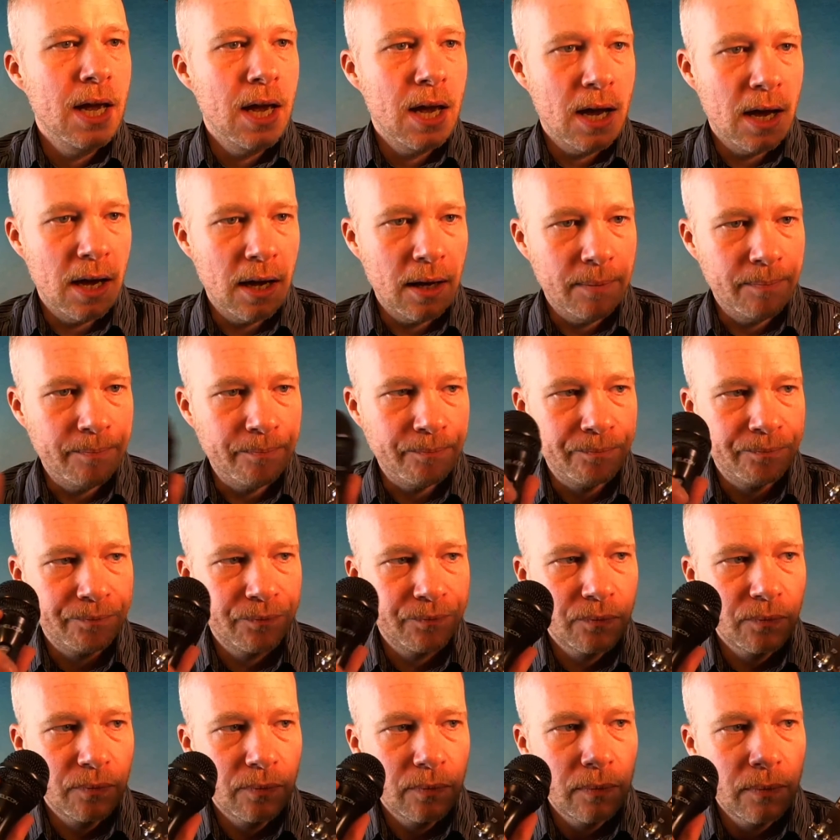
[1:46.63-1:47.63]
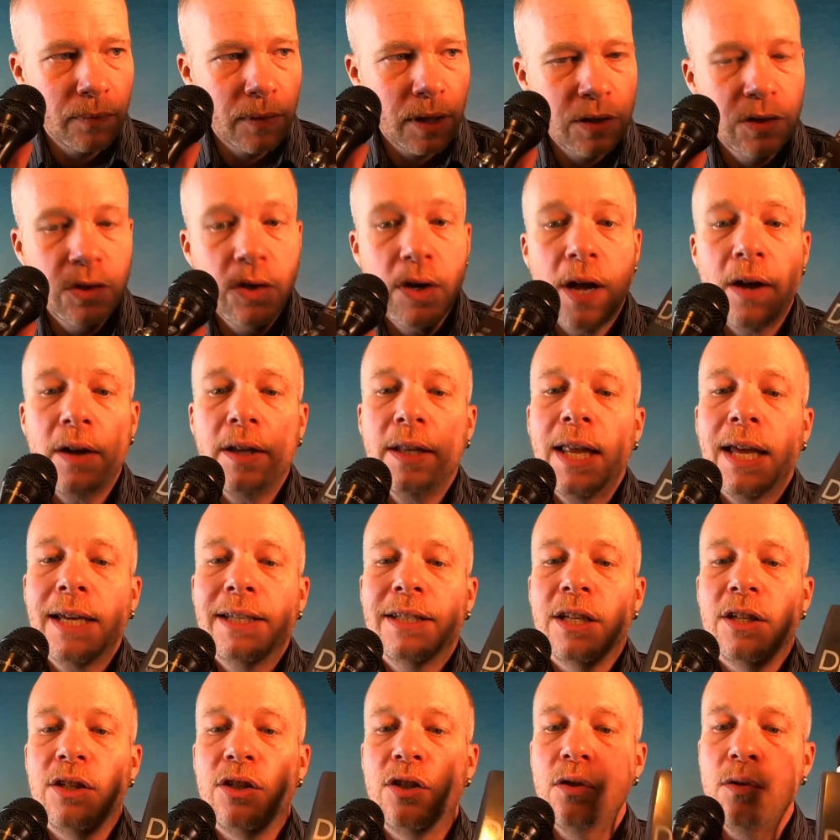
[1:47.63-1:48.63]
So now I'd like
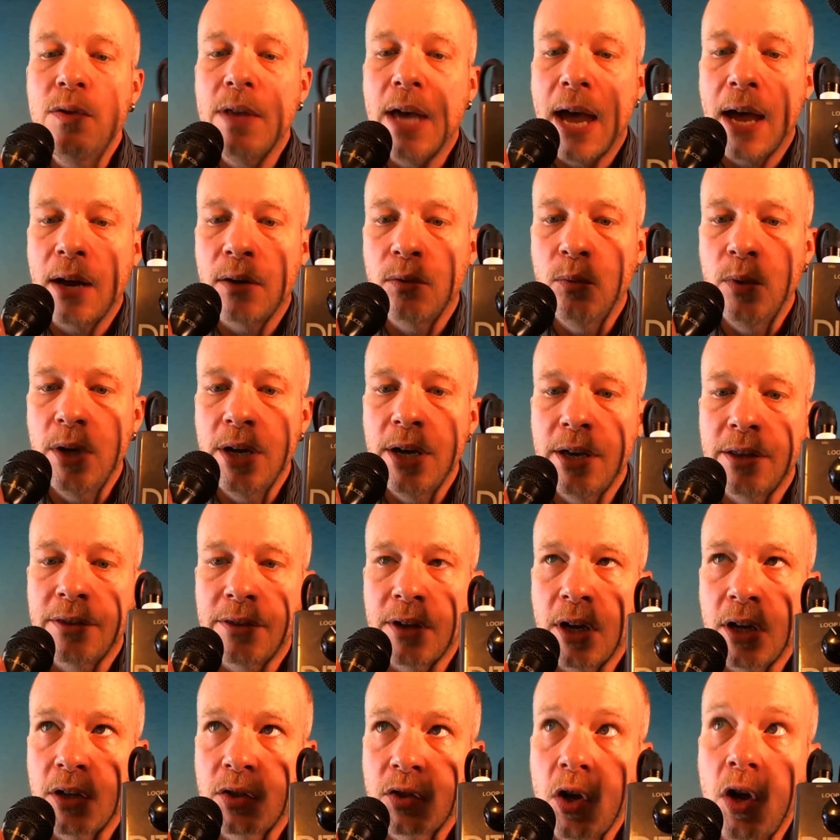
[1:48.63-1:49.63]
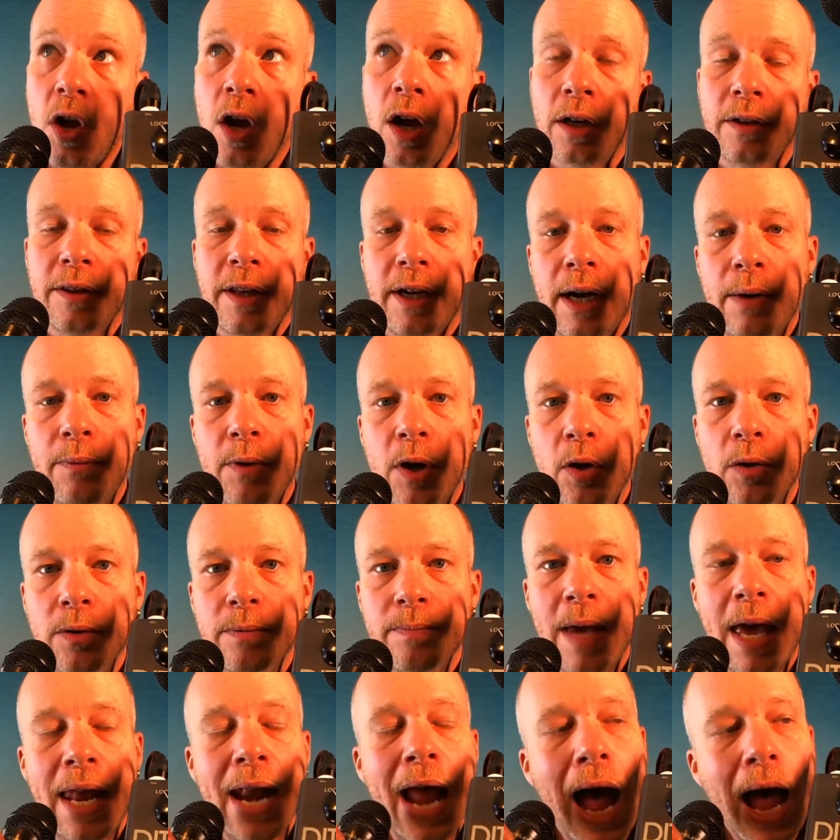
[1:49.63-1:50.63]
to do that with a song that I wrote,
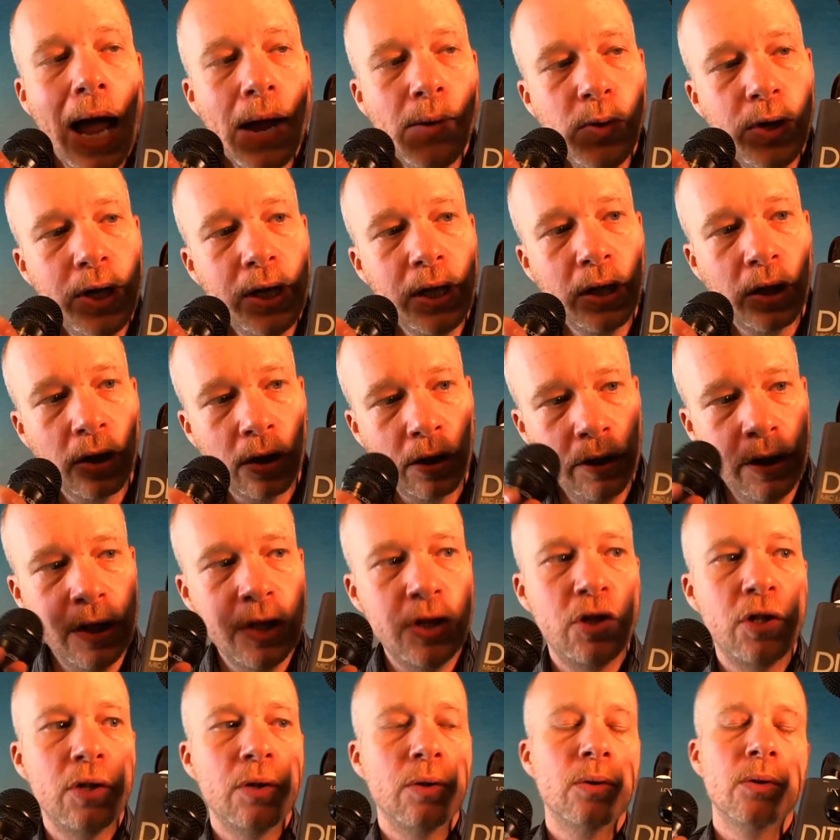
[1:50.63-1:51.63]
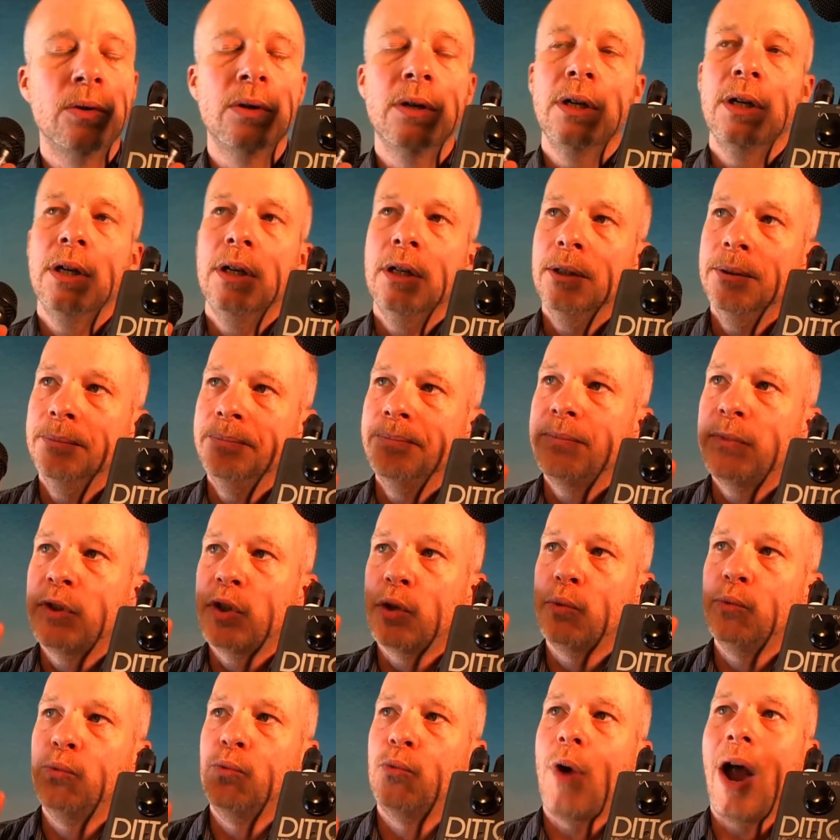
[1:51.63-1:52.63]
and I would encourage you
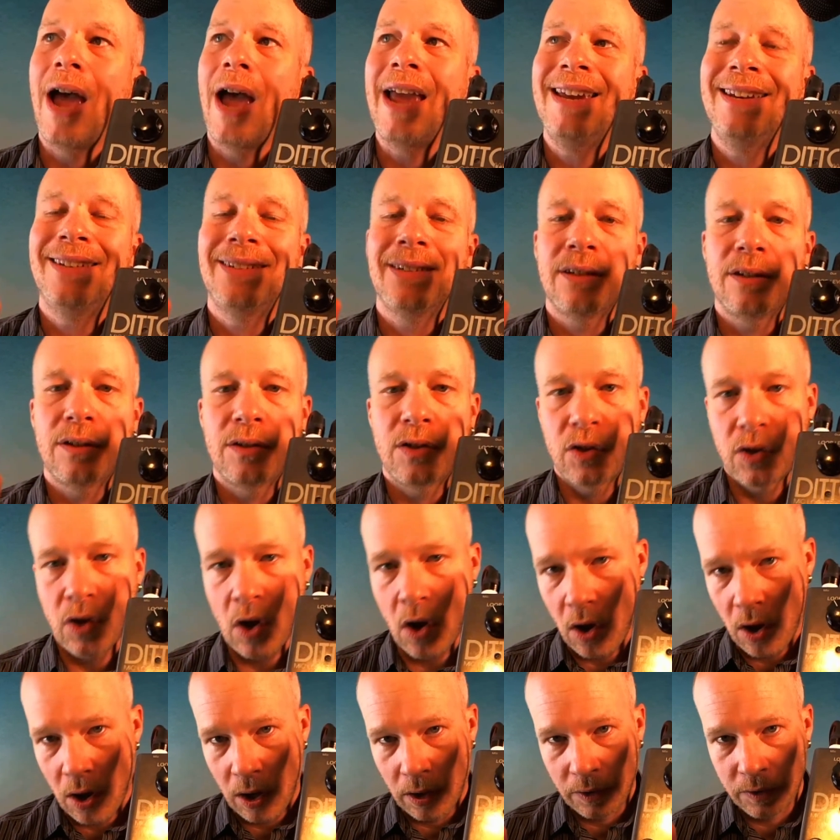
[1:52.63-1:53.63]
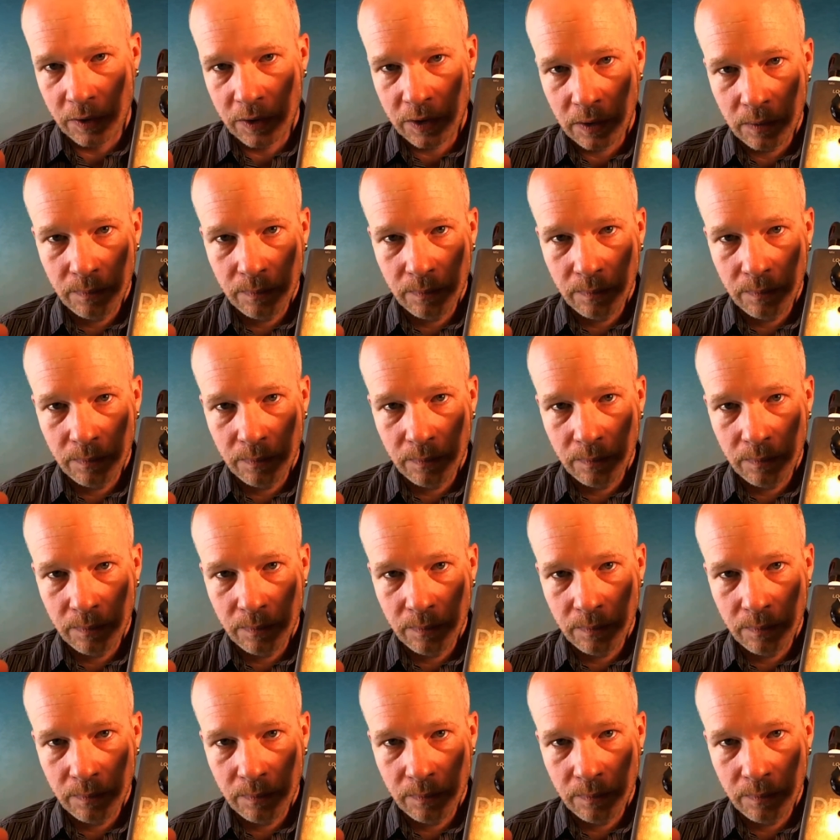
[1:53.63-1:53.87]
to write songs